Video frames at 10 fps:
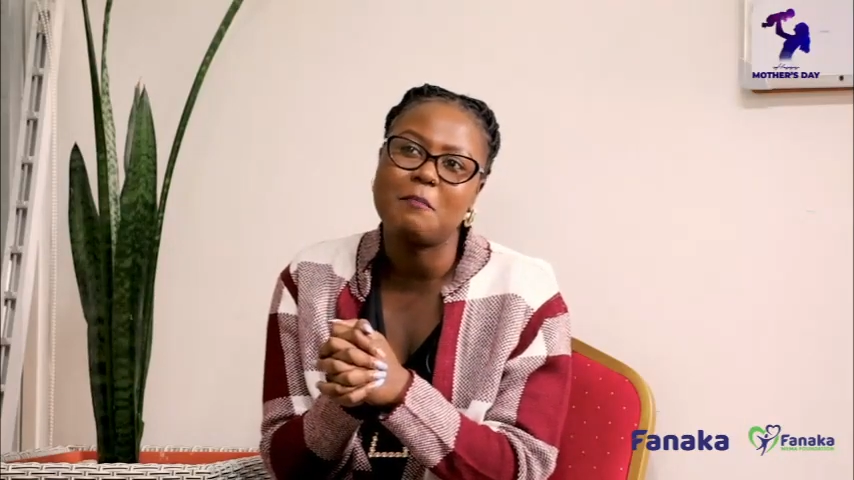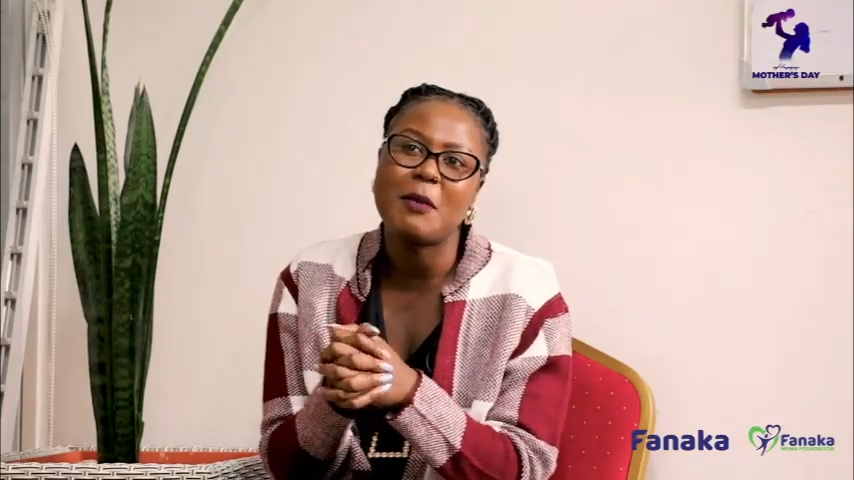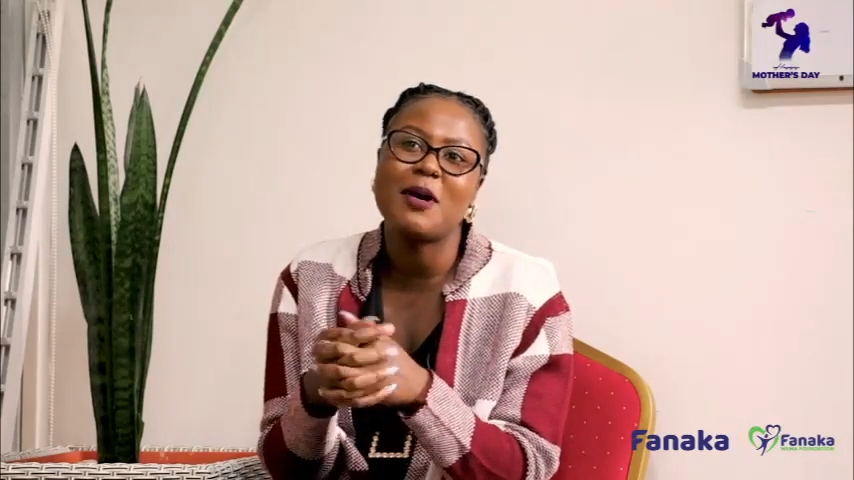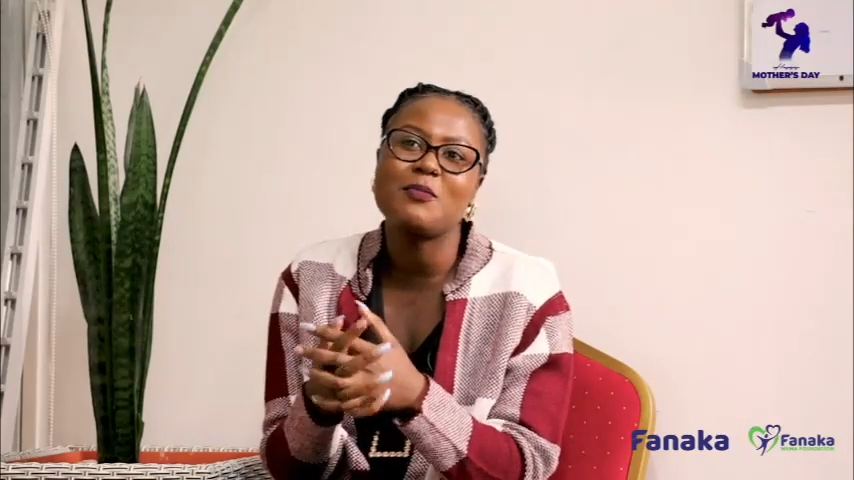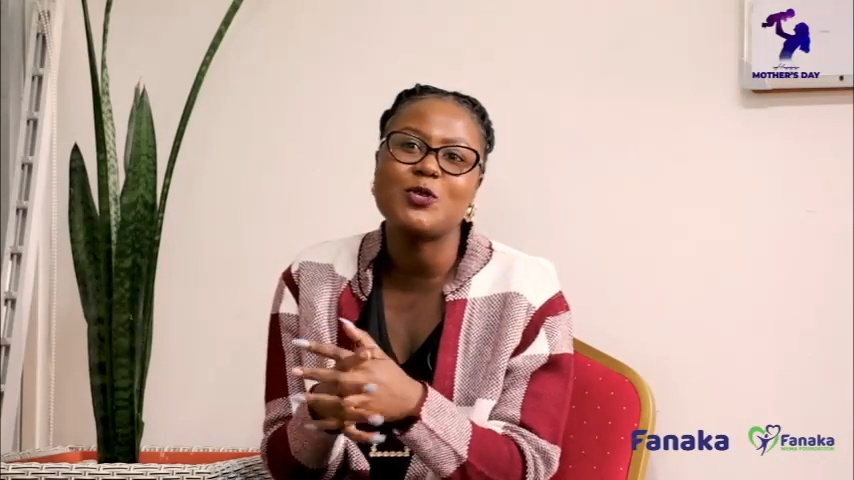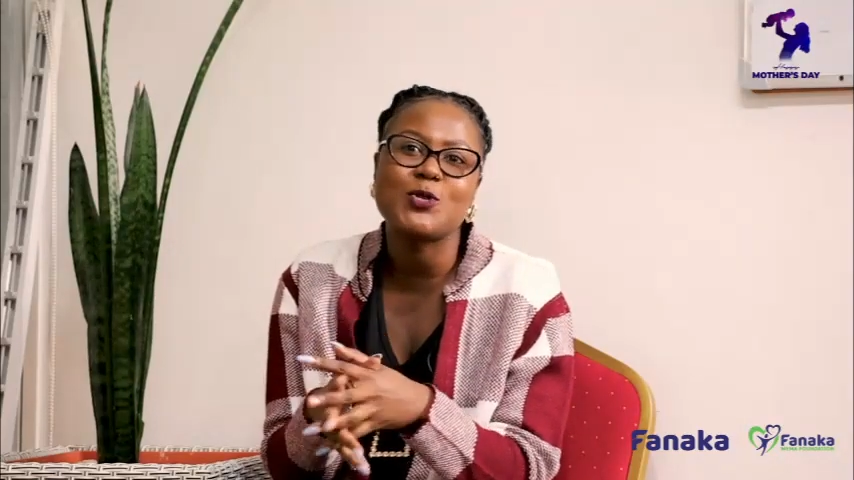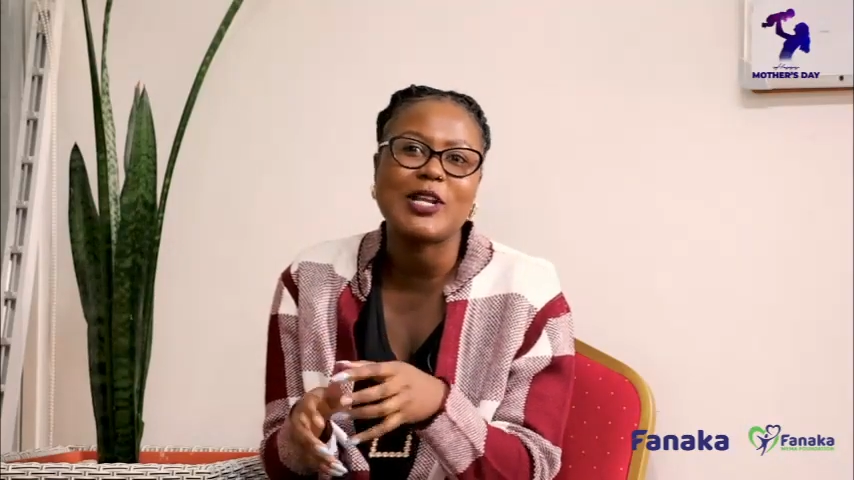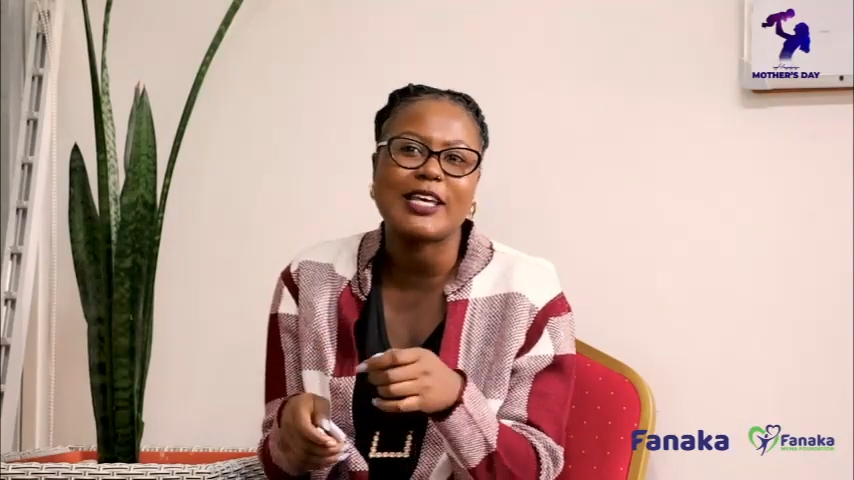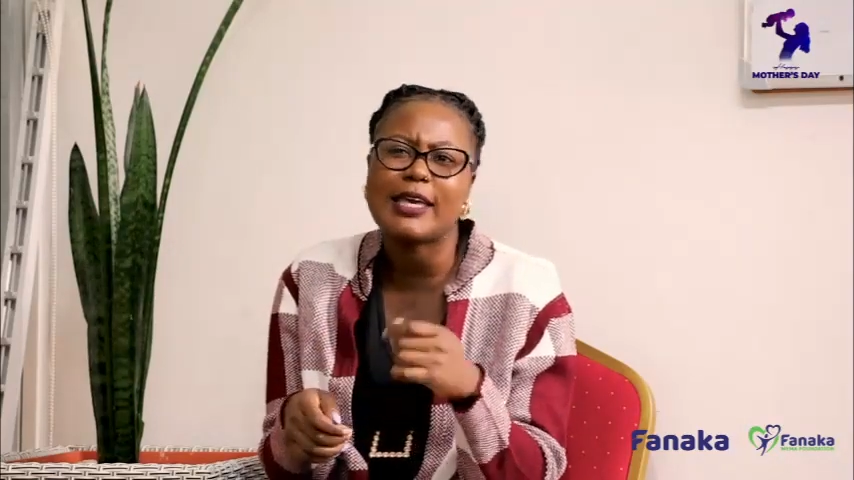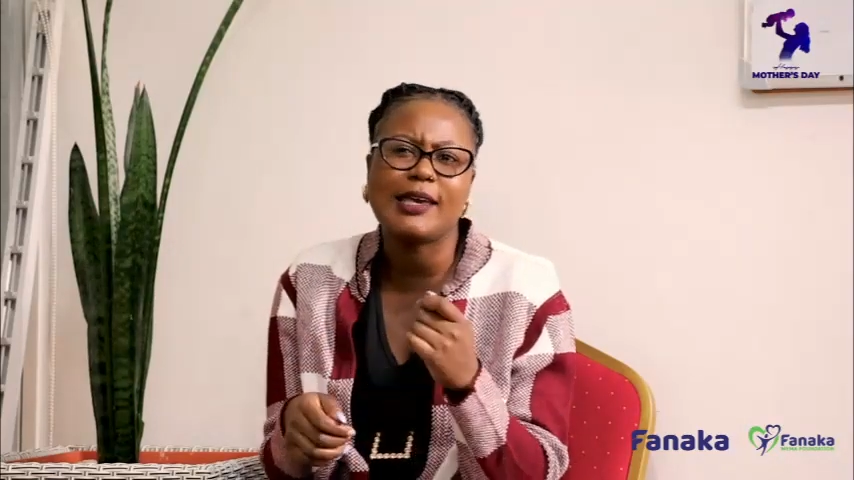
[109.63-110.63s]
my mom used
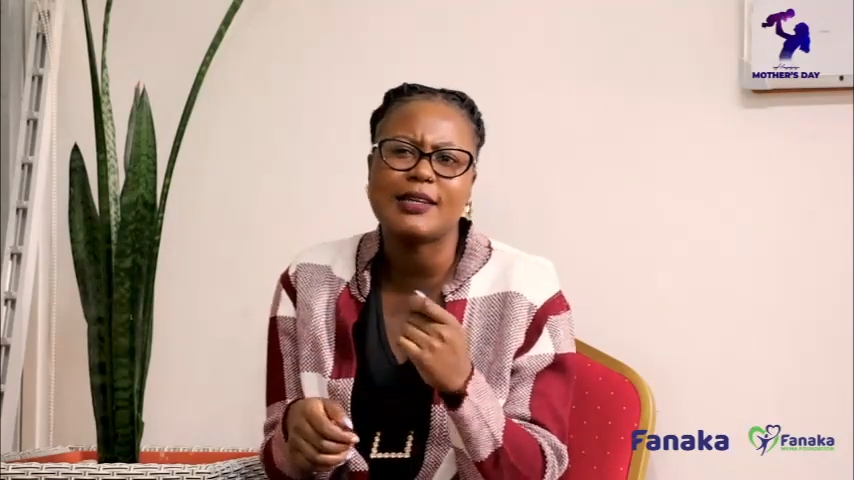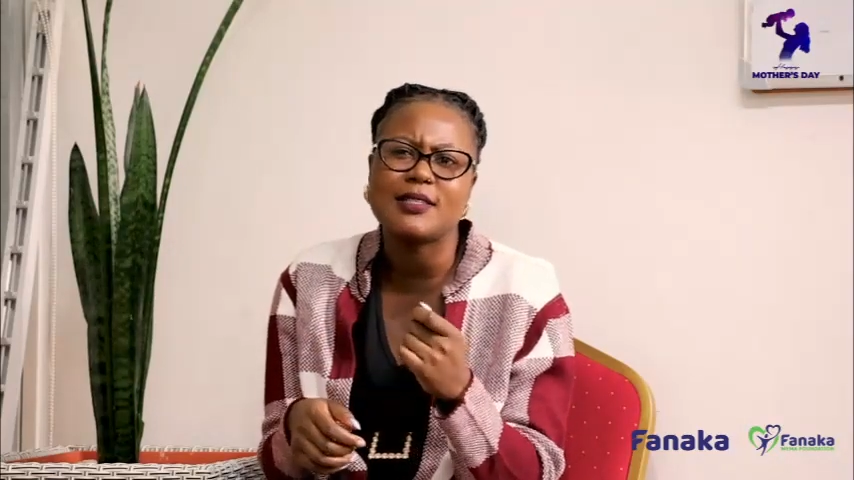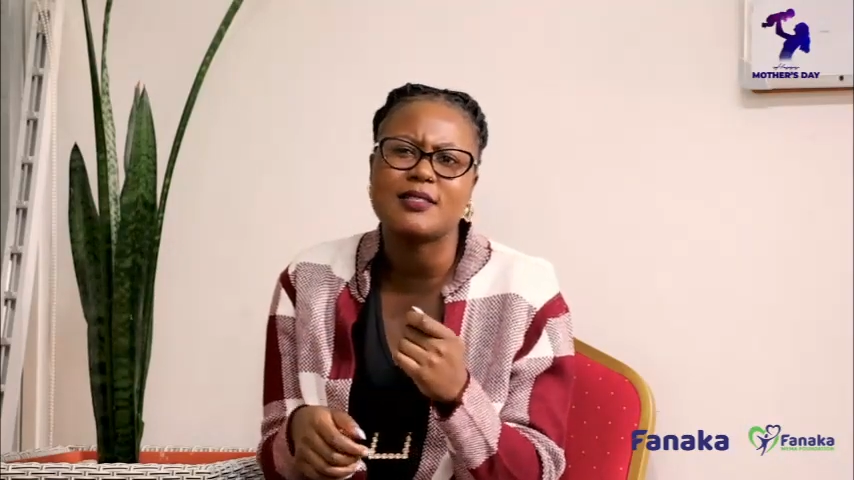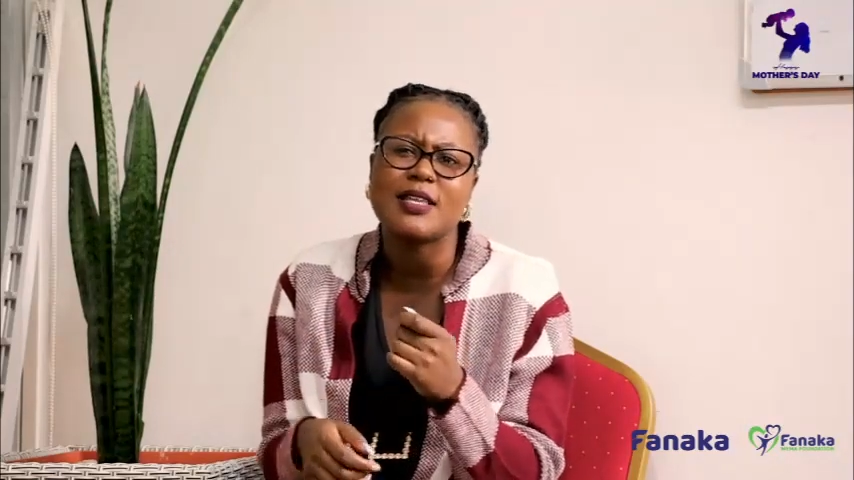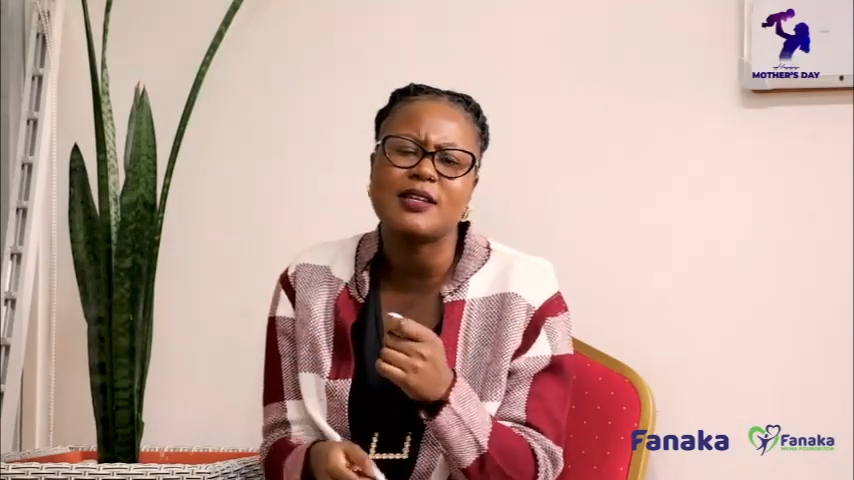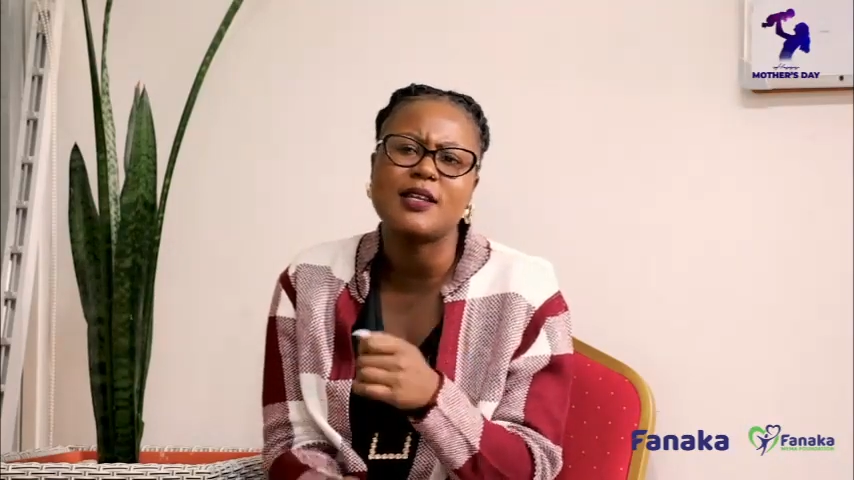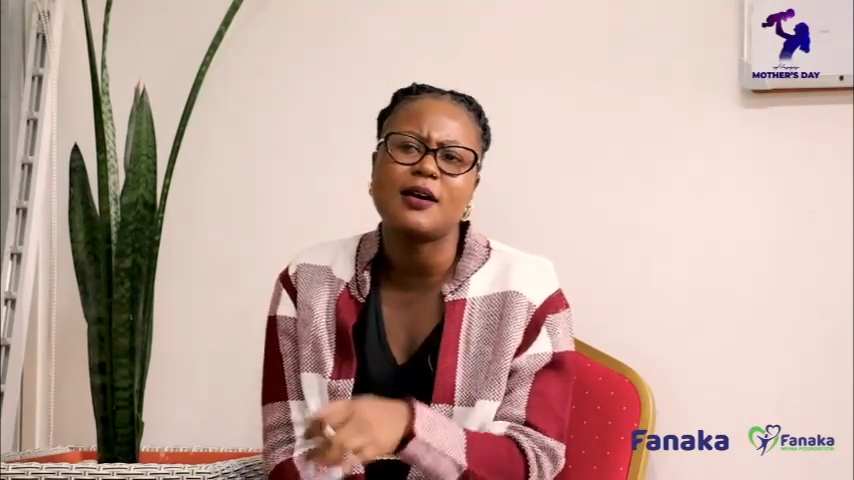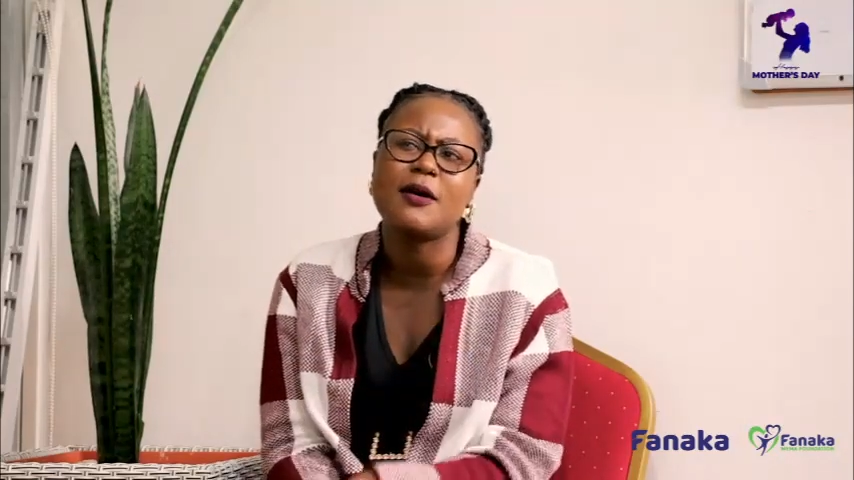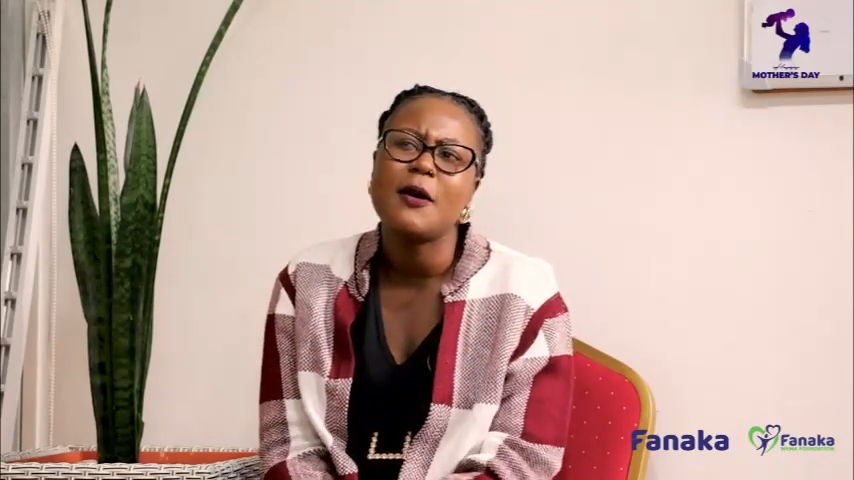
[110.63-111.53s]
to like cane us and